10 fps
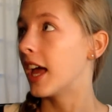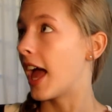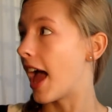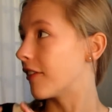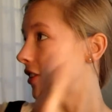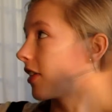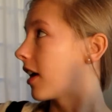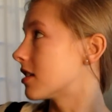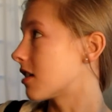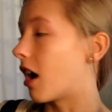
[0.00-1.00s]

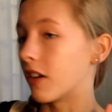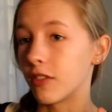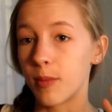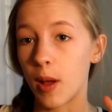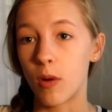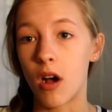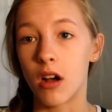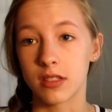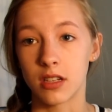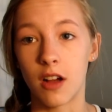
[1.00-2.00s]
everything is off of my
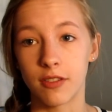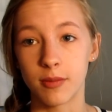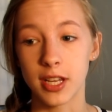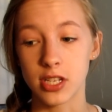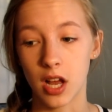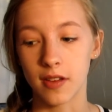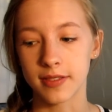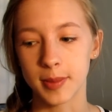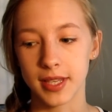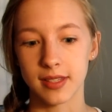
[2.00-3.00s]
walls and off of my
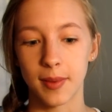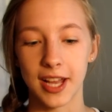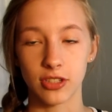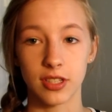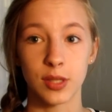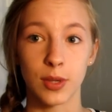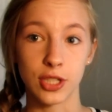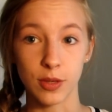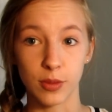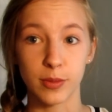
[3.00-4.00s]
shelves because I'm actually
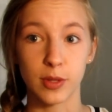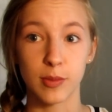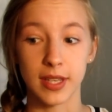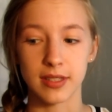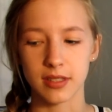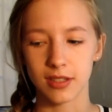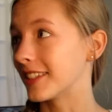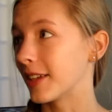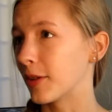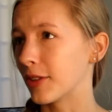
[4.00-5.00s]
switching rooms with my sister.
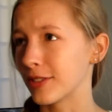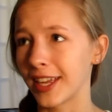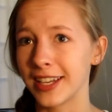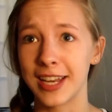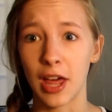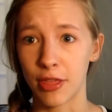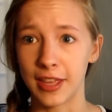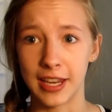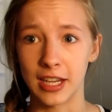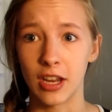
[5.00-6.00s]
So there's like
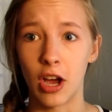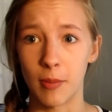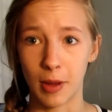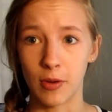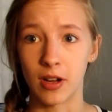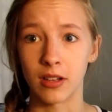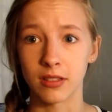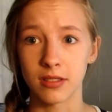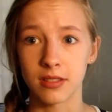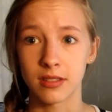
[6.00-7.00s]
nothing on my
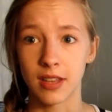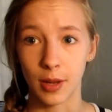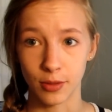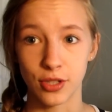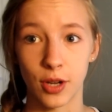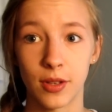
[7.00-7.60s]
walls. I will show